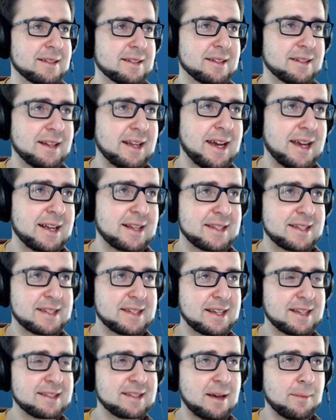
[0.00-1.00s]
the line
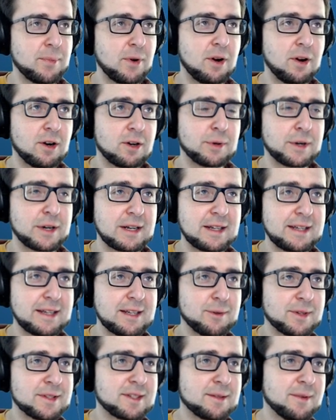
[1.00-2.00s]
syncs up
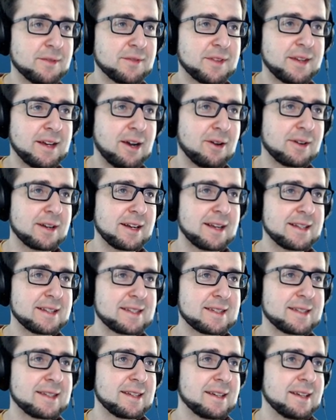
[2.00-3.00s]
awkwardly with some of the outlines.